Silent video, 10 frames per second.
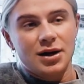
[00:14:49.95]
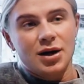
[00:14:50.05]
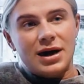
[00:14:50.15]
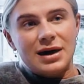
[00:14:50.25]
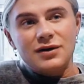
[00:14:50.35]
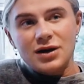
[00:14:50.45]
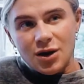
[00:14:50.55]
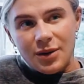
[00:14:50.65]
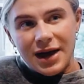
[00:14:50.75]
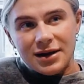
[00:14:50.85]
But if you
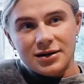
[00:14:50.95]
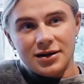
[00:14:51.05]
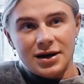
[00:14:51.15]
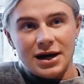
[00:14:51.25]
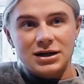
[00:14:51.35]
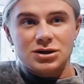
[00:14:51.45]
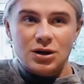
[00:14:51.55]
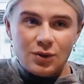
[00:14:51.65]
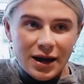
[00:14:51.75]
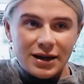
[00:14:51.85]
do it and you do
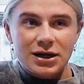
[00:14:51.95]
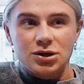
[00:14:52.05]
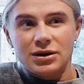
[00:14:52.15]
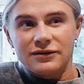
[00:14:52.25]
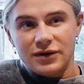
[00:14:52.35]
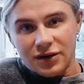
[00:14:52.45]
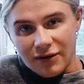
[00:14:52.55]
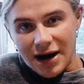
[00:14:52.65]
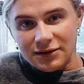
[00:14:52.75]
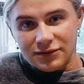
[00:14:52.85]
it well and you're doing it for the
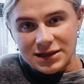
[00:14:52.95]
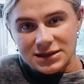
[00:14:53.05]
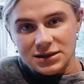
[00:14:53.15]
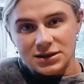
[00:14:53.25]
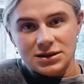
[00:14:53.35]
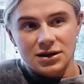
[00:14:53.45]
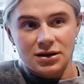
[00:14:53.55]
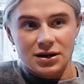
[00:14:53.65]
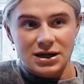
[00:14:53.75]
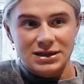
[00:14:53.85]
right reasons,
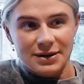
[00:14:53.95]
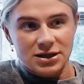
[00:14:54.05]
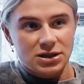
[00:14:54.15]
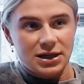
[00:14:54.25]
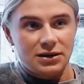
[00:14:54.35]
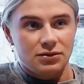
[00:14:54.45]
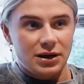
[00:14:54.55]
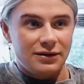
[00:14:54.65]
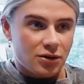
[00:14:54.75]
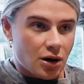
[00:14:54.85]
especially
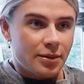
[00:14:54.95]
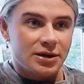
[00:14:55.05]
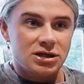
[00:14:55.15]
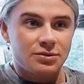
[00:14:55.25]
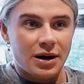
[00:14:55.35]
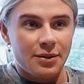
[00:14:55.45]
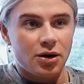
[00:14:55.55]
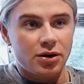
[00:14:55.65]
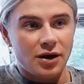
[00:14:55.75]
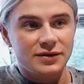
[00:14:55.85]
either a competition prep
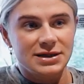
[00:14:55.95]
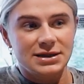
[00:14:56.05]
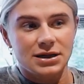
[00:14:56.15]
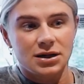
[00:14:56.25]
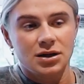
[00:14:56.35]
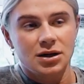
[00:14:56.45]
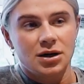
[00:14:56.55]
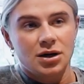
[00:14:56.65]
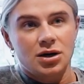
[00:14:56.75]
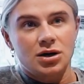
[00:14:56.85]
or an off season,
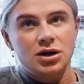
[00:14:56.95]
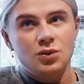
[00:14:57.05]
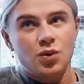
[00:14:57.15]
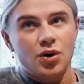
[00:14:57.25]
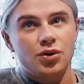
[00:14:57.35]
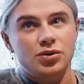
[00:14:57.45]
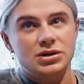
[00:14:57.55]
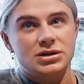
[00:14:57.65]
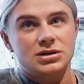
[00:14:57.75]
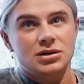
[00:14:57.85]
you
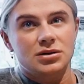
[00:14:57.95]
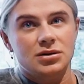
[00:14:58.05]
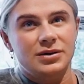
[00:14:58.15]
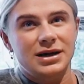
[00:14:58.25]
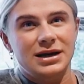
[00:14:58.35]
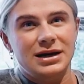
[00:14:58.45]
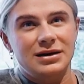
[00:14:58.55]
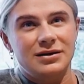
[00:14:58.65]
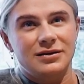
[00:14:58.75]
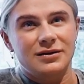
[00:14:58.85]
won't
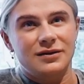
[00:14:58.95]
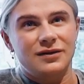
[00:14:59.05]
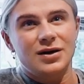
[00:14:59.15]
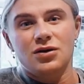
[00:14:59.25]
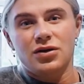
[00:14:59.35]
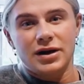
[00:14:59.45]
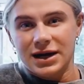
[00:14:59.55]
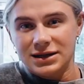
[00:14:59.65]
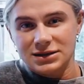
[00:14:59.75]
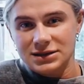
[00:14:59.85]
really feel that
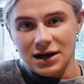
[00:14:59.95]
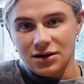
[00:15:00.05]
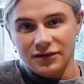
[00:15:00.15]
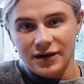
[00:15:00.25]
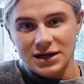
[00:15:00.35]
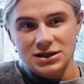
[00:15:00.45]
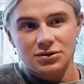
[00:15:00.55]
it's sacrifice.